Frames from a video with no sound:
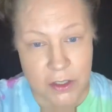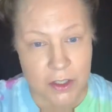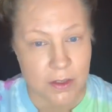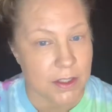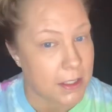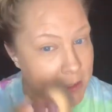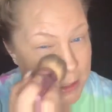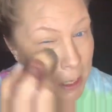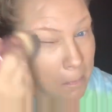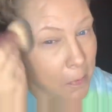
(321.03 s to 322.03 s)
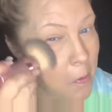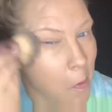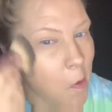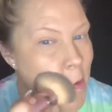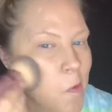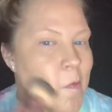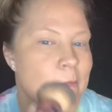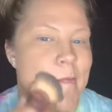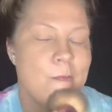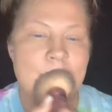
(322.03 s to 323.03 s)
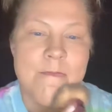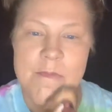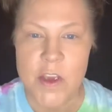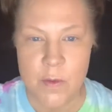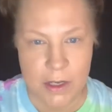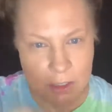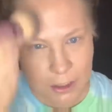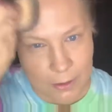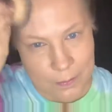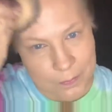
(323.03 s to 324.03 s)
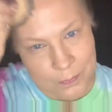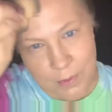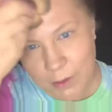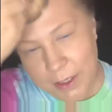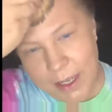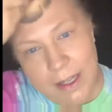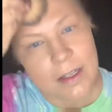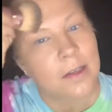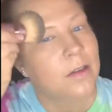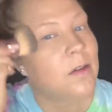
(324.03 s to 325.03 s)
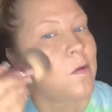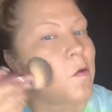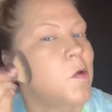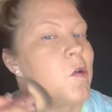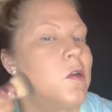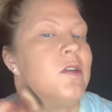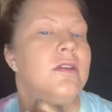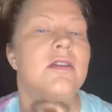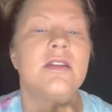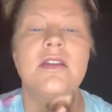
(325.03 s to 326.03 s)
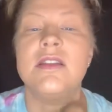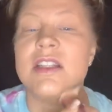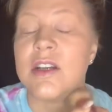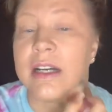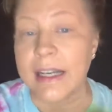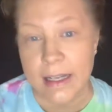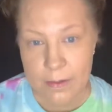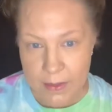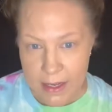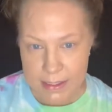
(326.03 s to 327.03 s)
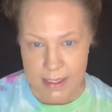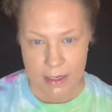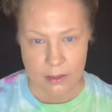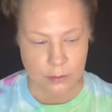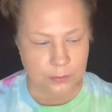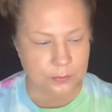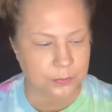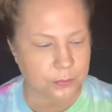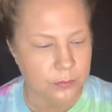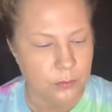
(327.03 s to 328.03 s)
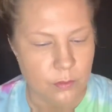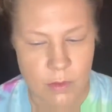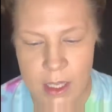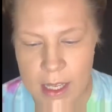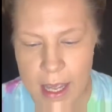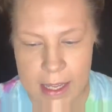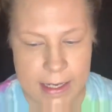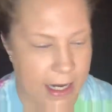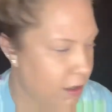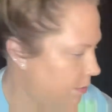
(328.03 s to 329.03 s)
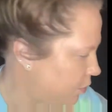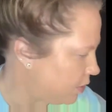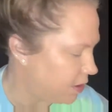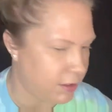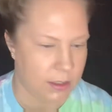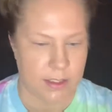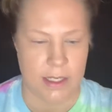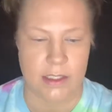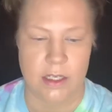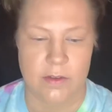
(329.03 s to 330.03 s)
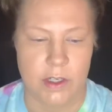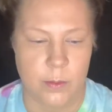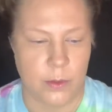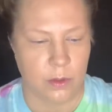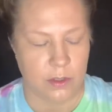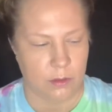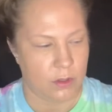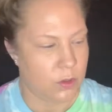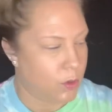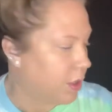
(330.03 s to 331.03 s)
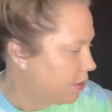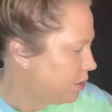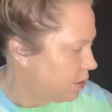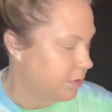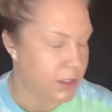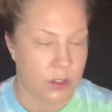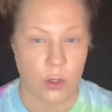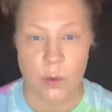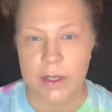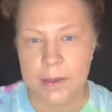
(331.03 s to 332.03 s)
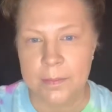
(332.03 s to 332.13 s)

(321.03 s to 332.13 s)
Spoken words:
can use any type you want to, okay? So I have that down. And now I'm gonna, Saint's over here pulling on the door on his toy.